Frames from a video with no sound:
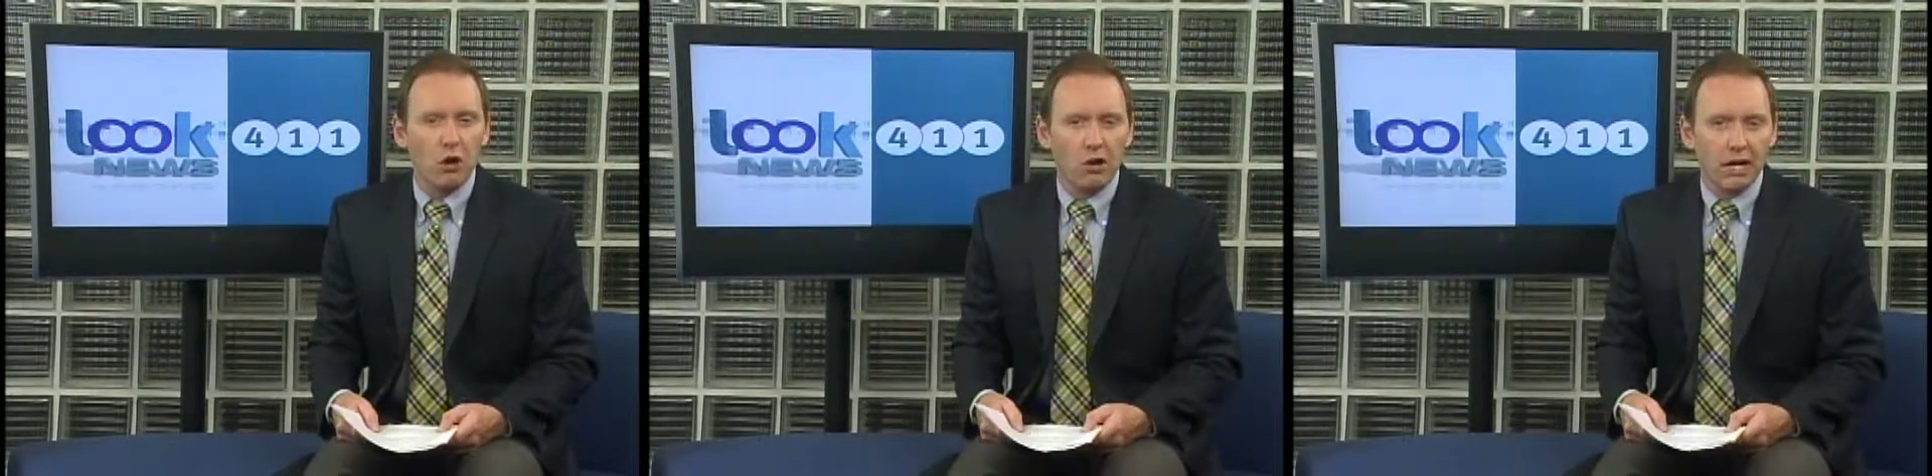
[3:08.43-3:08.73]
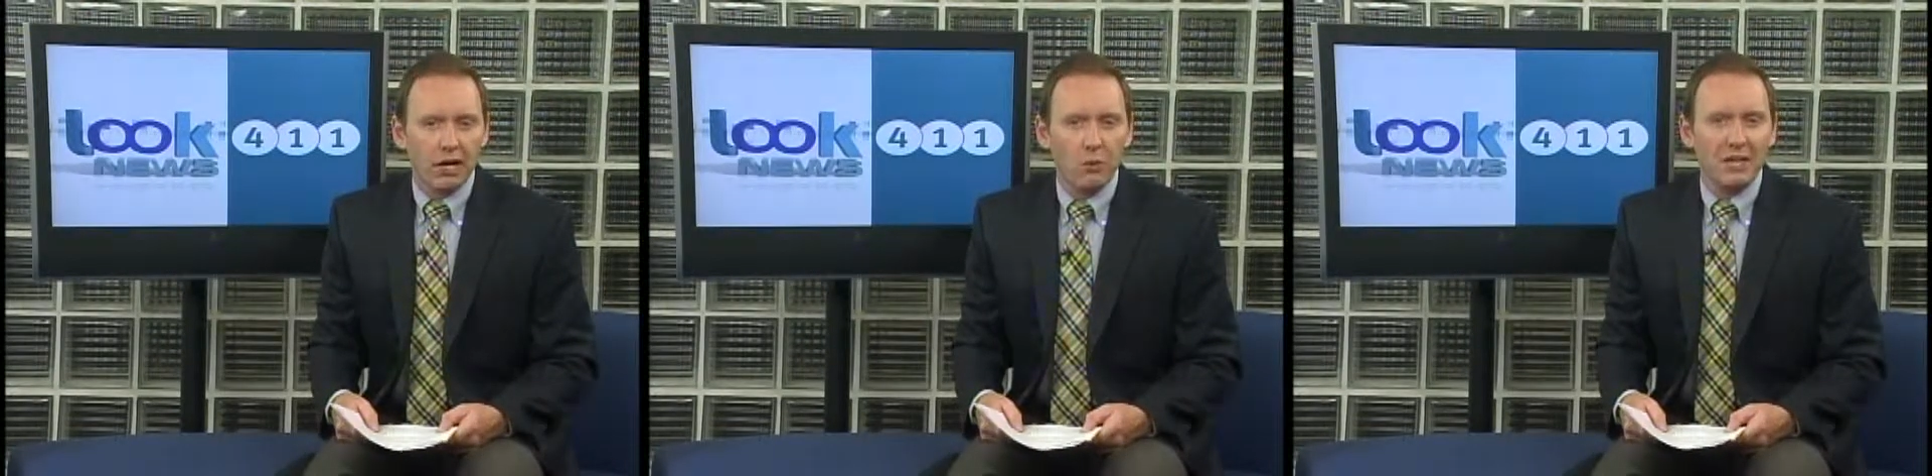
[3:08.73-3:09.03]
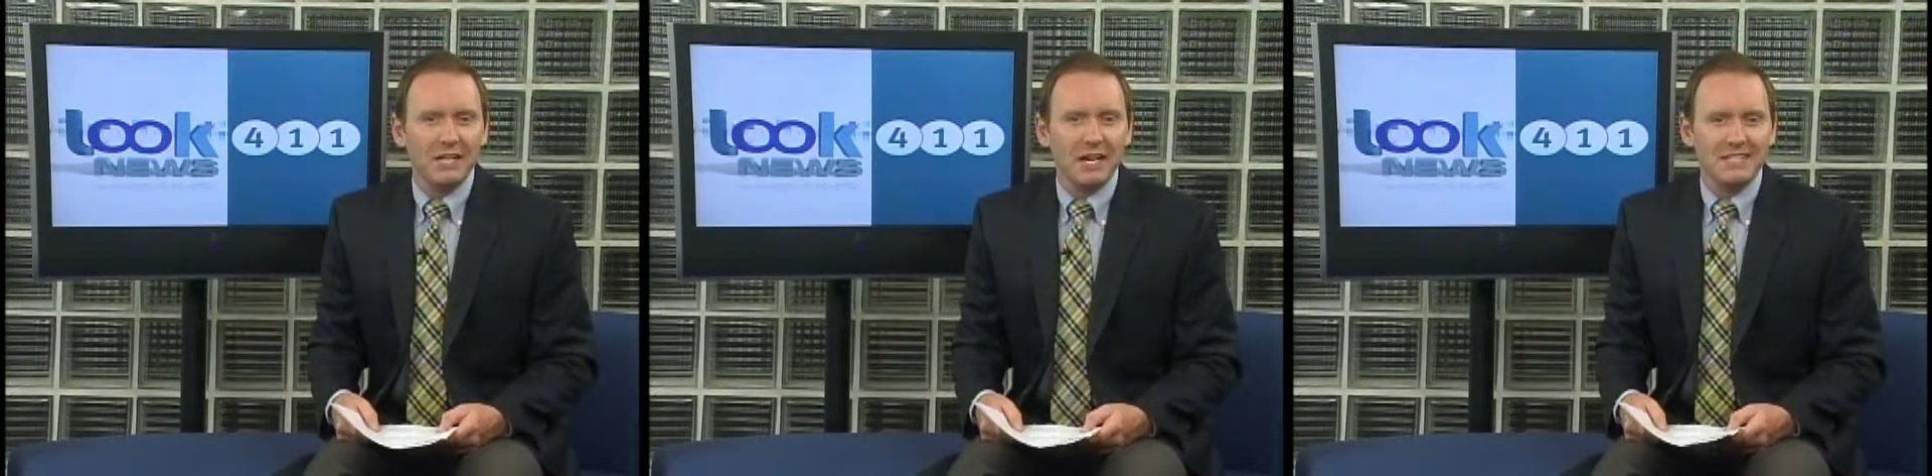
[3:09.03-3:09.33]
on air
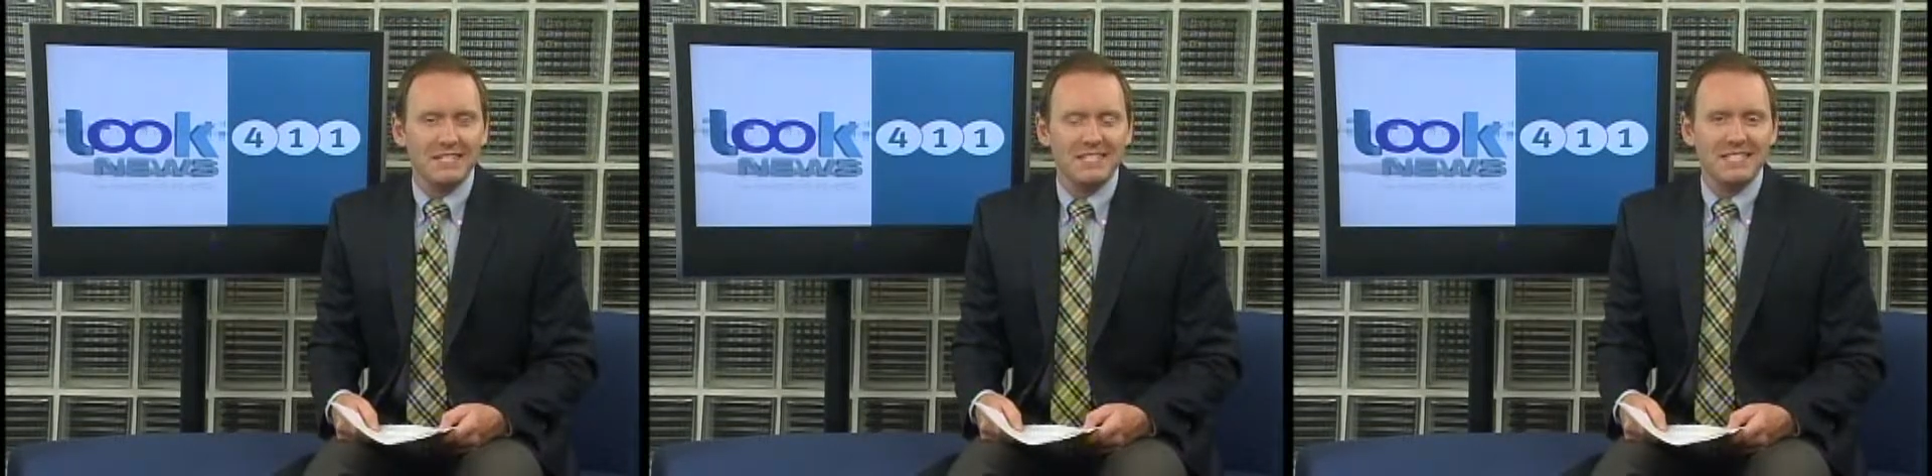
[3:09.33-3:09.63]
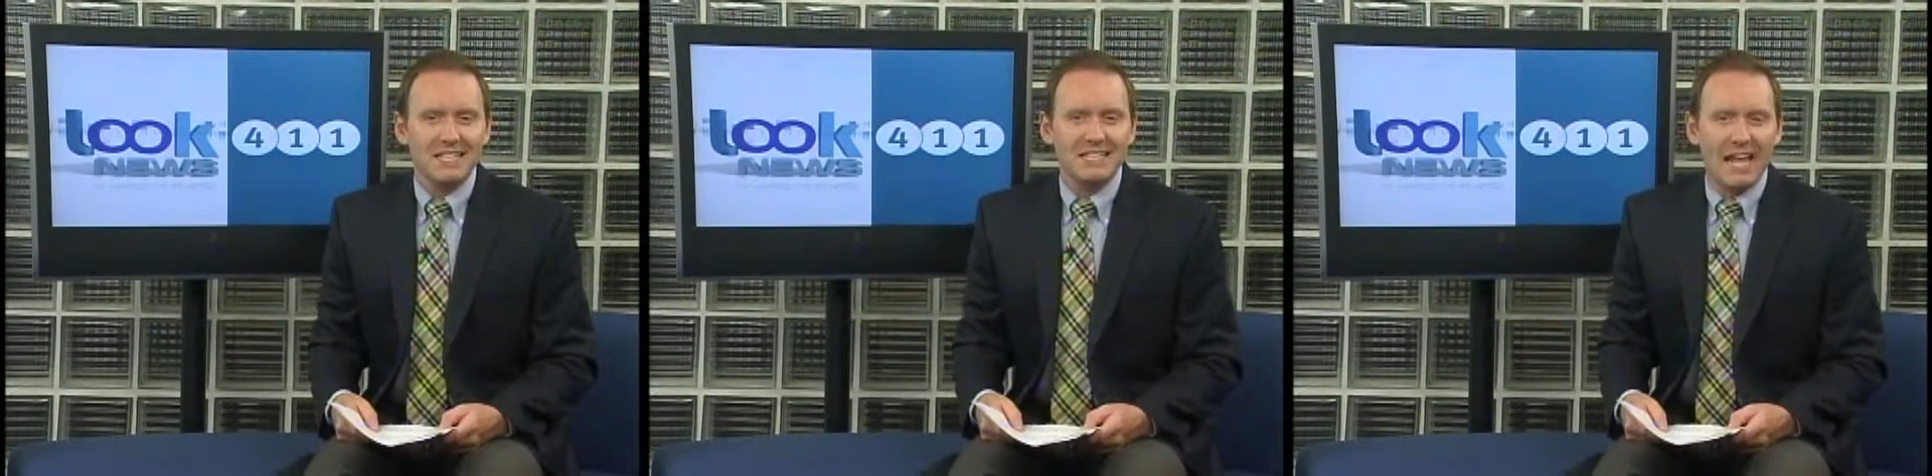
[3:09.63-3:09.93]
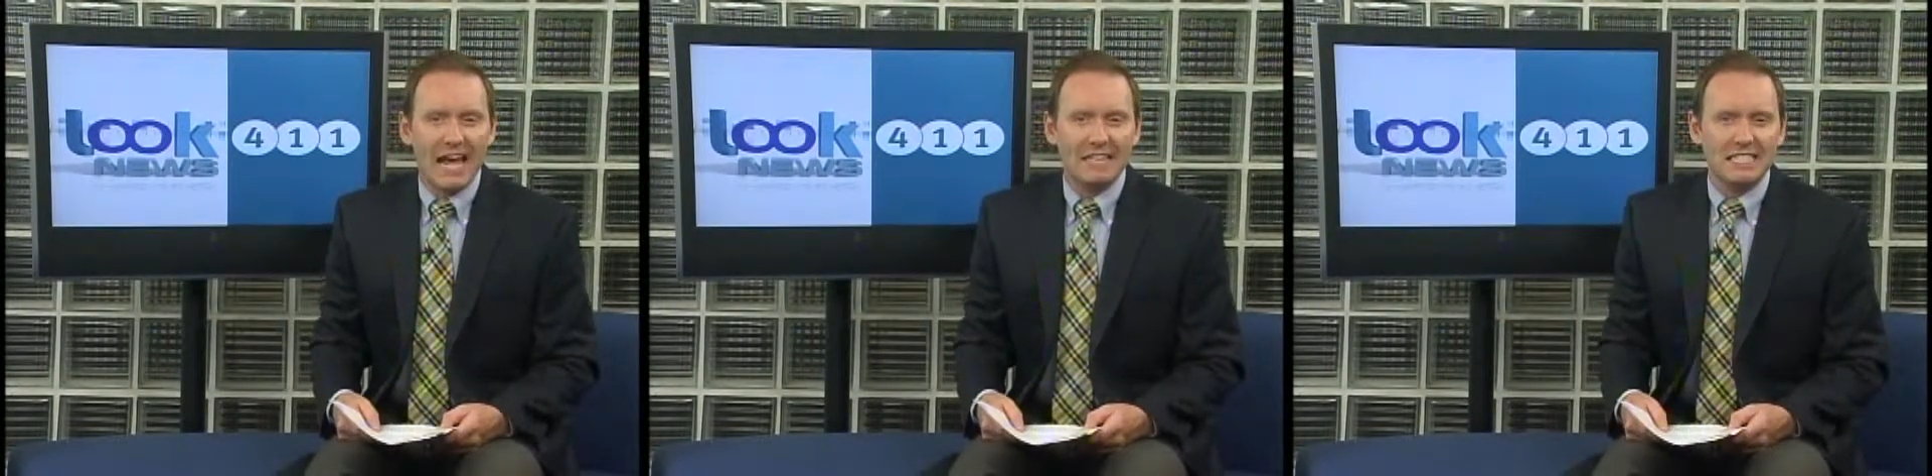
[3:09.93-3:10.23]
weeknights at 6
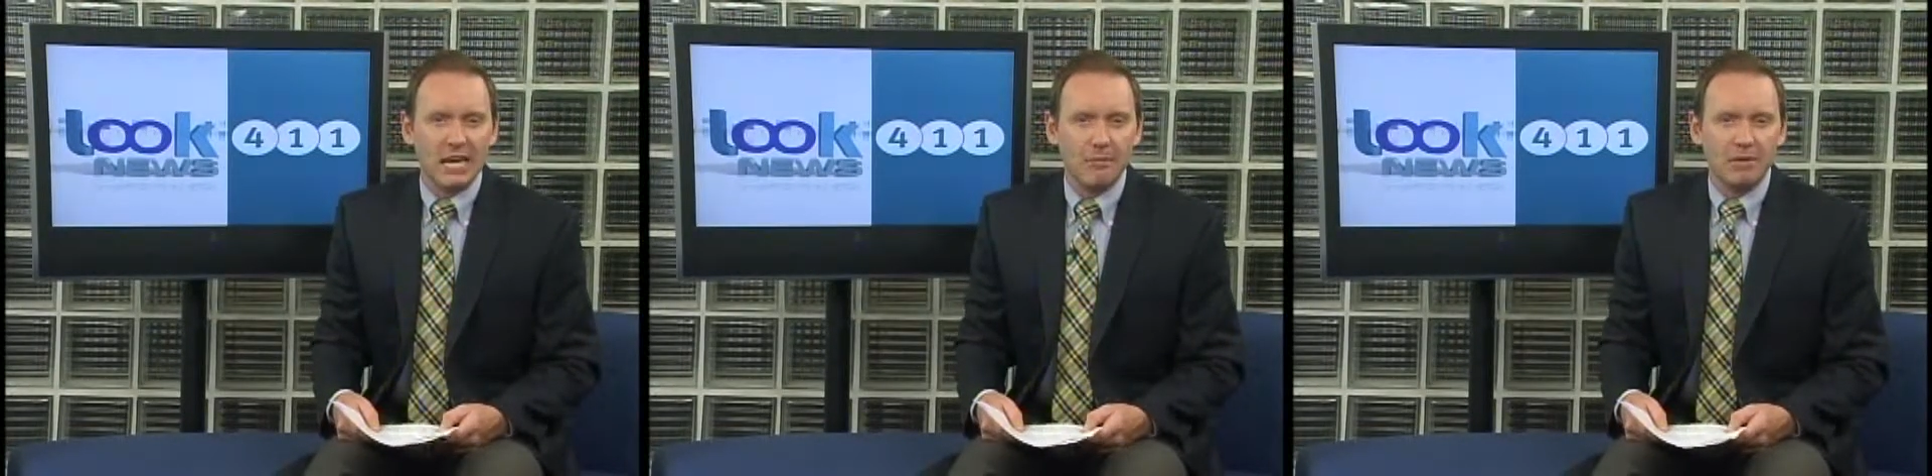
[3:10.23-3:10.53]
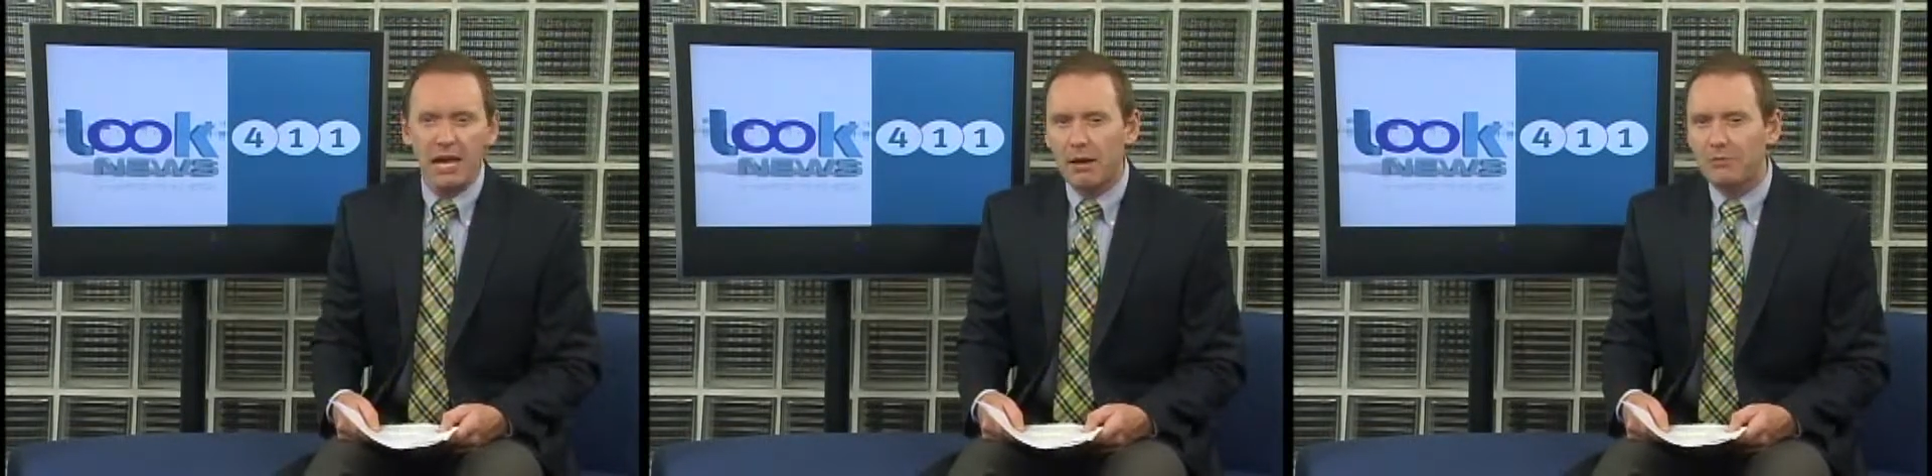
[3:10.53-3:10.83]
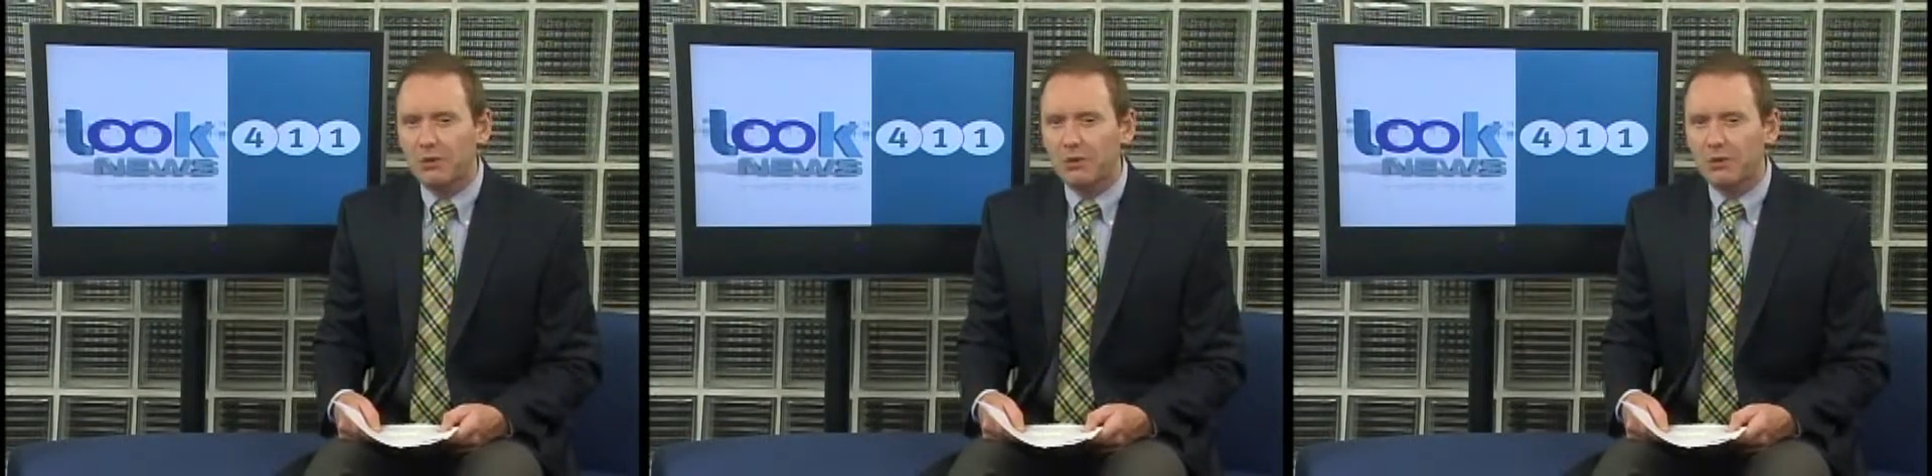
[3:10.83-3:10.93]
and 10 p.m.